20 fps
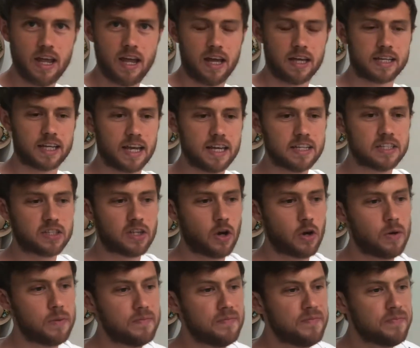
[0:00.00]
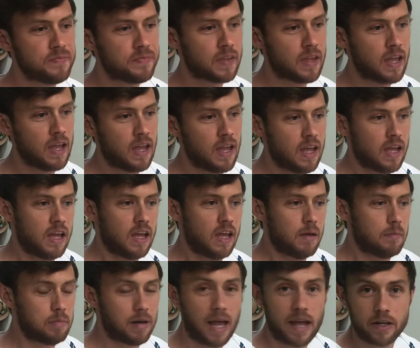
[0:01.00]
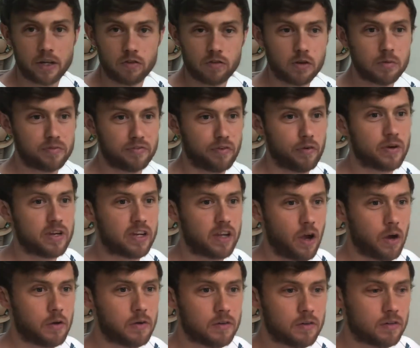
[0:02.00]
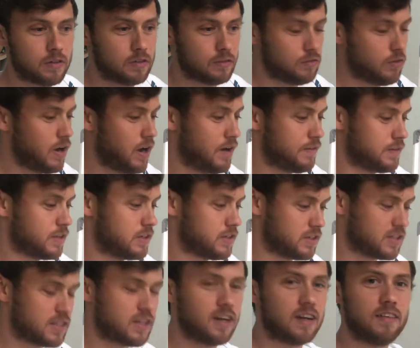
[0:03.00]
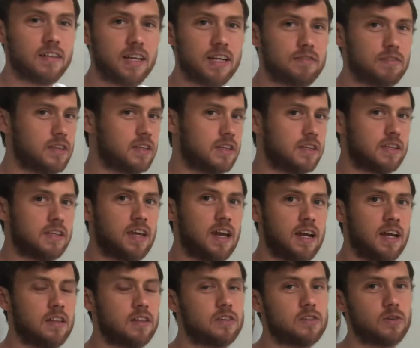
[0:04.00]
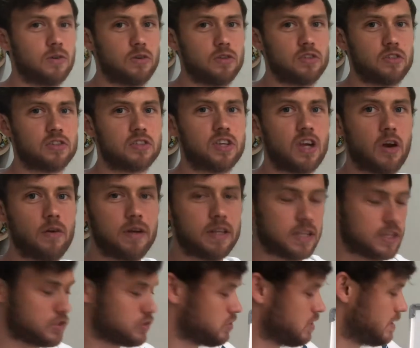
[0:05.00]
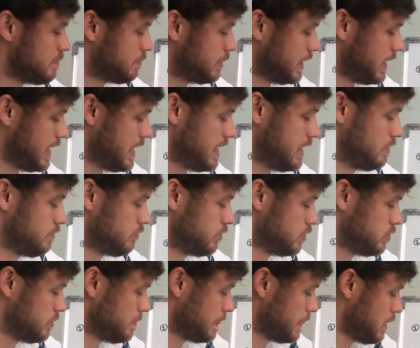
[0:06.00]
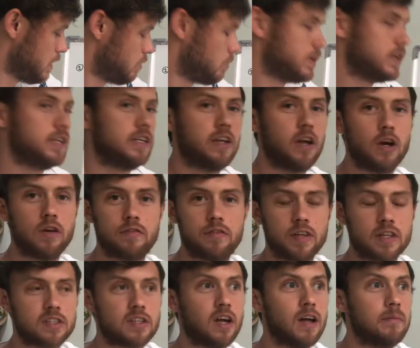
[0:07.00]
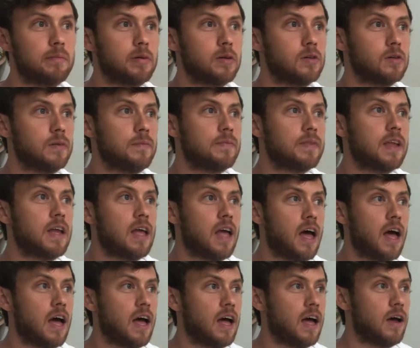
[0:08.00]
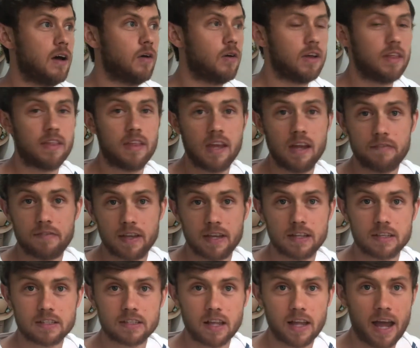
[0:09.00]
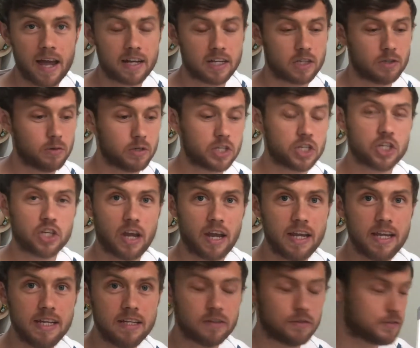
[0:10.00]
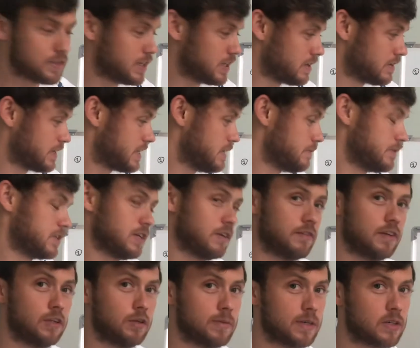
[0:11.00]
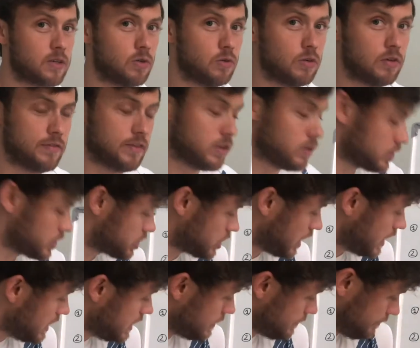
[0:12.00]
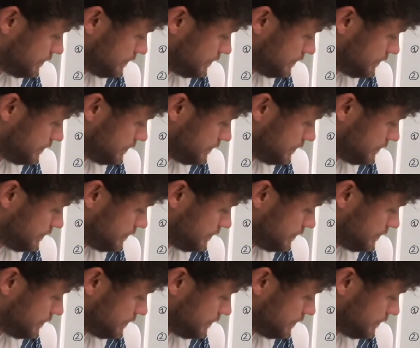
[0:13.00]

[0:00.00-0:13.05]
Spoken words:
Okay, so plan your route before you go, rather than just kind of getting out the door and just going. Let's try and plan a route where you know, for example, if there's like adequate shade, obviously you're going to keep yourself a little bit cooler if you've got shade.